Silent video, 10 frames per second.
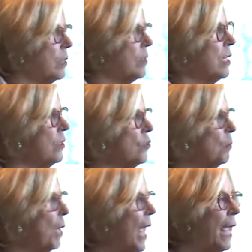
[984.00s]
that in
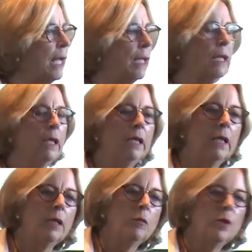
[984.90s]
Japan,
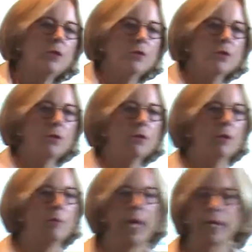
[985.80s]
when you saw
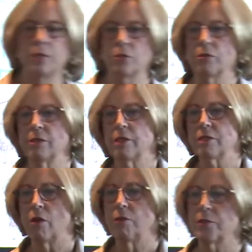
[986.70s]
a manager in his
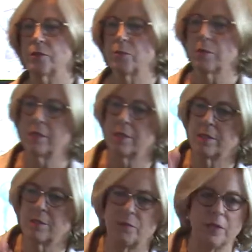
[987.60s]
office with
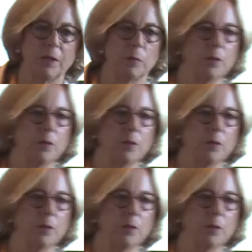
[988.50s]
his feet up